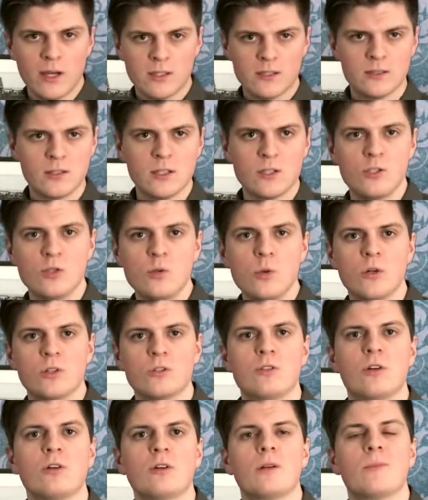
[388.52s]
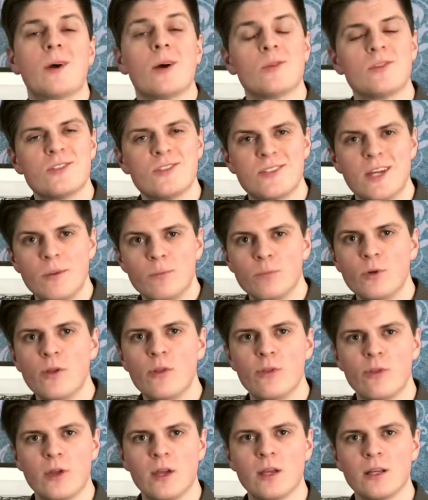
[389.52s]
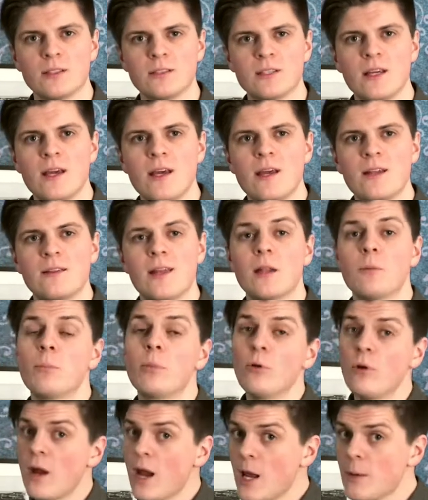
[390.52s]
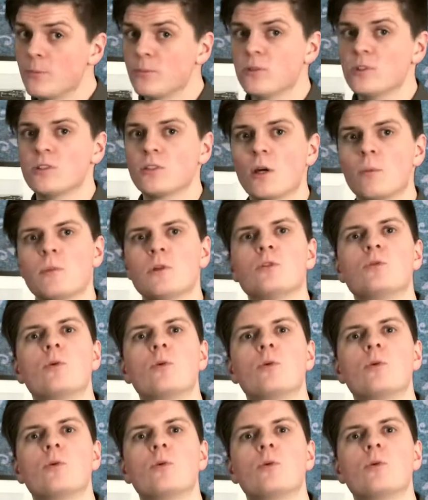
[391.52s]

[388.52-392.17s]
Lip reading: that you are talking about separate things that perhaps is coming to a